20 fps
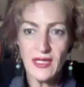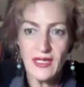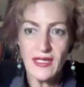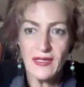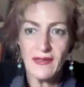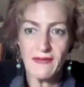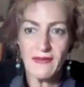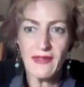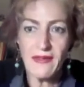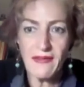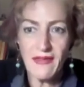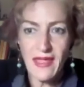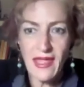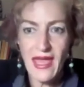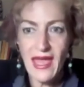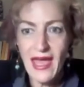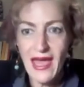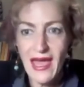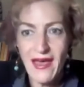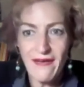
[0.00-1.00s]
that they
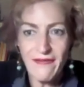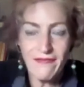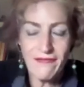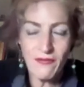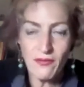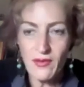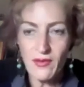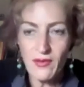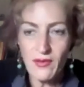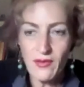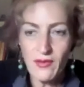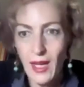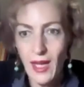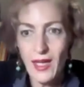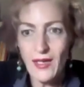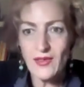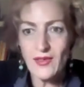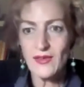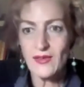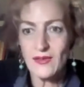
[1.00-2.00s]
have with the
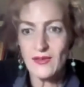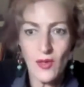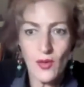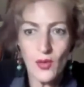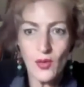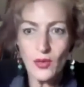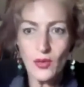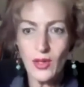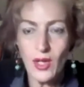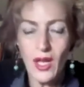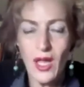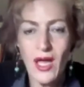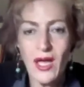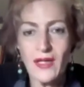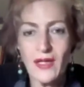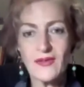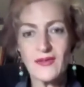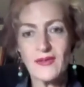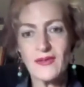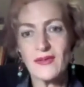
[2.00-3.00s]
class, the whole
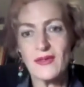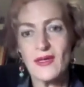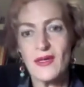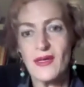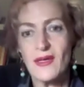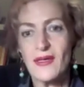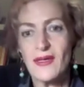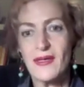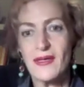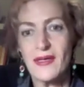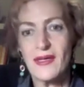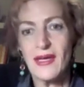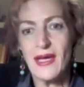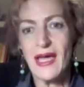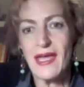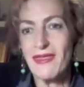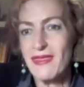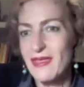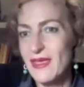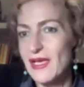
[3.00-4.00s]
class.
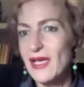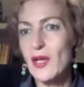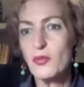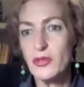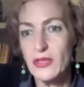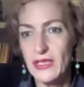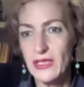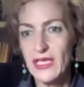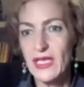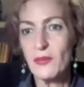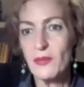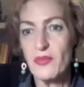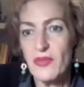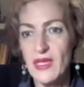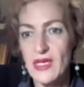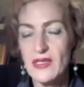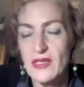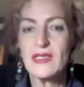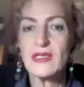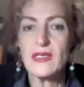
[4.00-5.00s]
I think I will keep
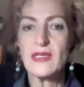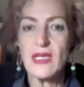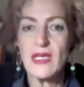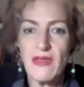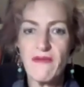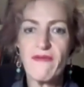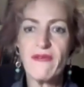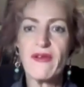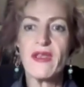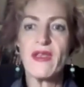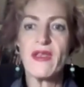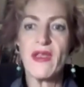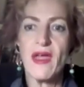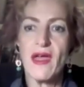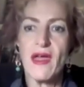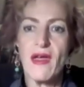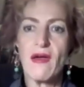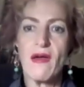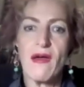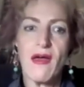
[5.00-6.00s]
this even
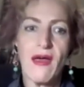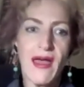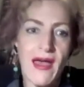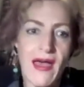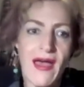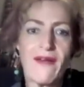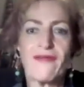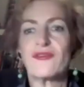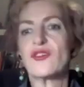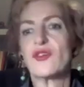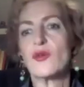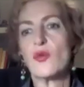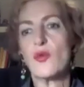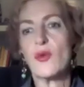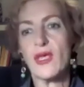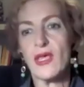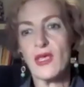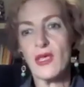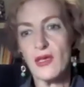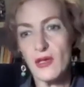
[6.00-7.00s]
after
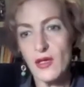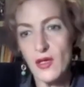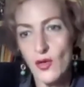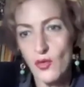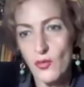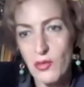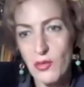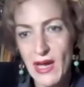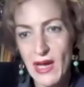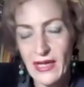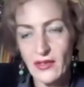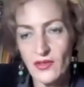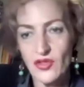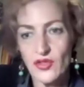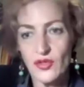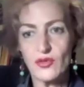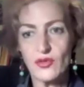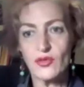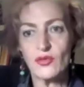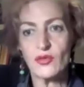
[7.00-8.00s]
we go back
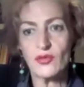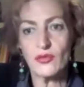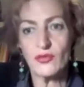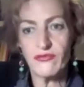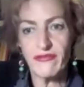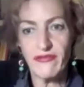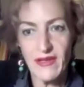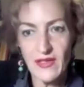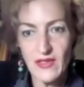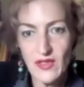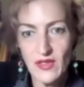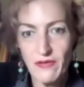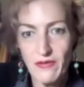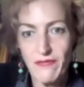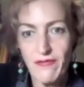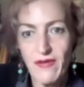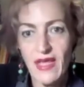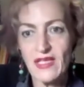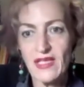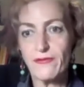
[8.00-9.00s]
to
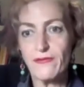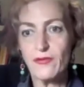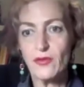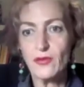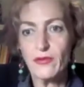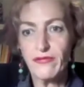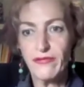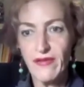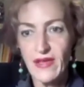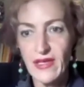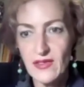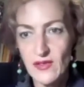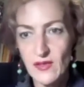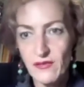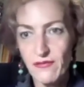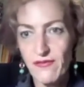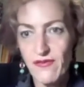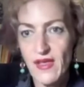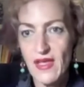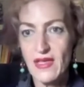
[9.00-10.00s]
face-to-face, full
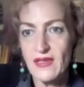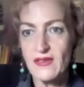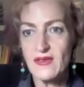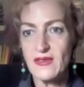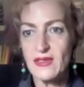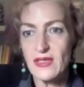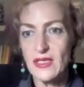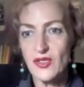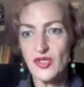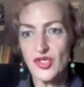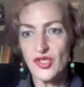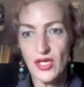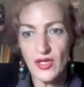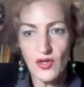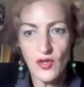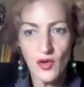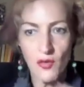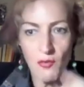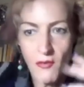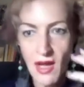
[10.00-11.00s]
face-to-face teaching,
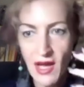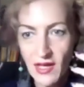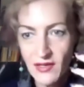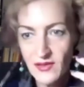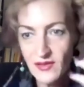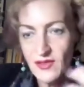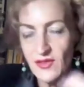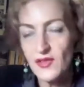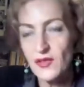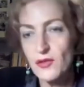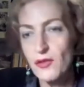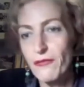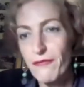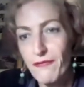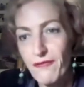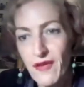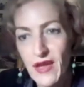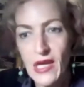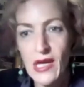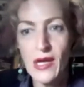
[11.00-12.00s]
no masks, no
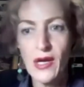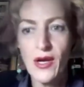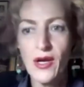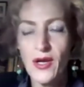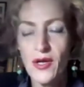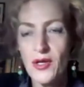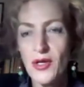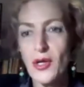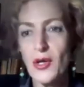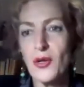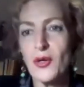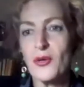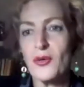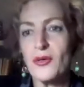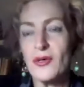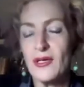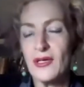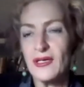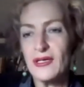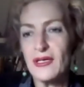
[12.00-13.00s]
fear, no
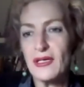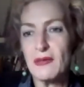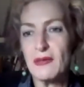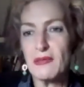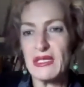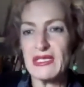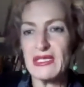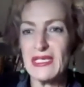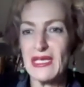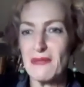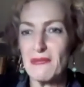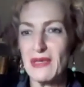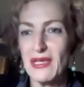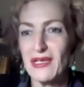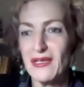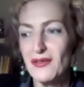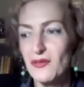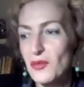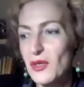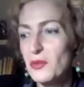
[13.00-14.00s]

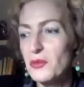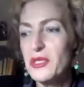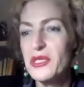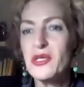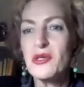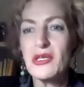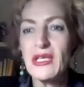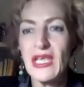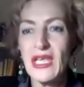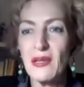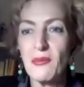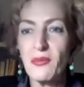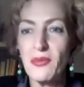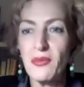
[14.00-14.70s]
pandemic. What will you keep?